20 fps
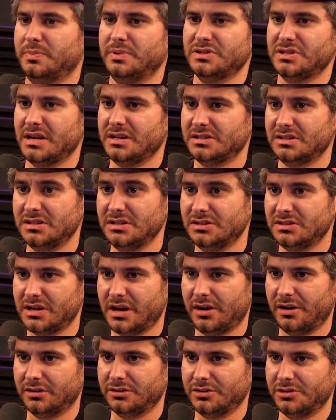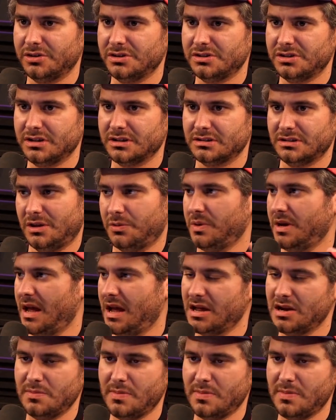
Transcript: possess these characteristics that we hate